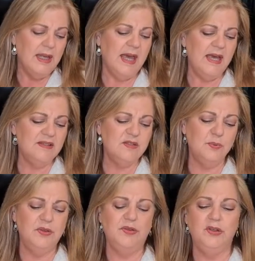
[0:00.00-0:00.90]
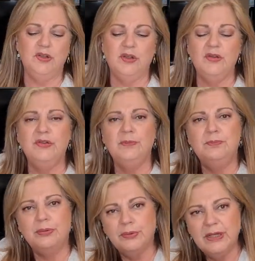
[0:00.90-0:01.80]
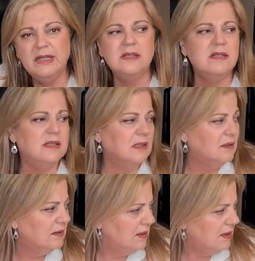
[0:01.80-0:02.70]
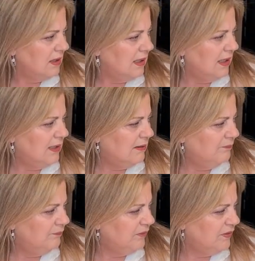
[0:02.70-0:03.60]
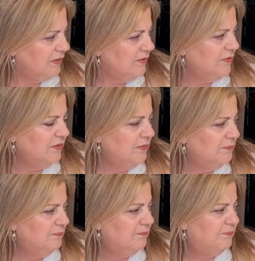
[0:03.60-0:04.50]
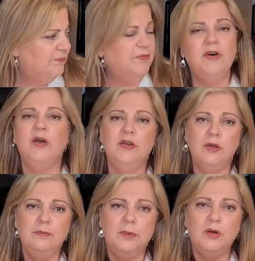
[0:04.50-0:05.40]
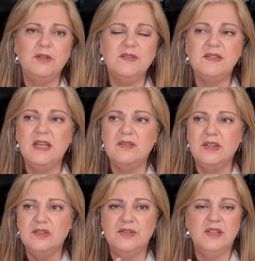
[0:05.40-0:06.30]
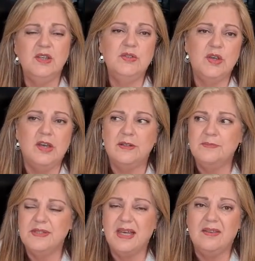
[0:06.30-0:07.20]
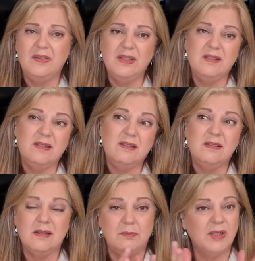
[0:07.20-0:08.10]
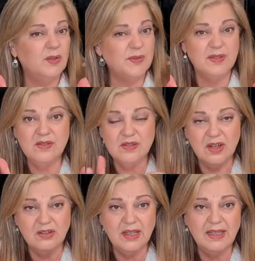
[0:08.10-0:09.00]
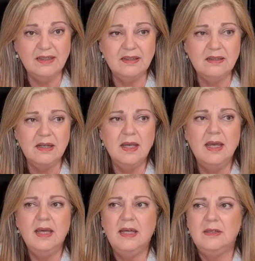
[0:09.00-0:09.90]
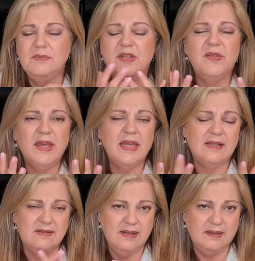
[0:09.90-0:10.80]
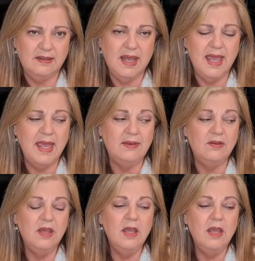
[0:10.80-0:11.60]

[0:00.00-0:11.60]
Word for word: as with you know the print and um, the the photo box now those those items are things that someone else has donated um, so they are second hand.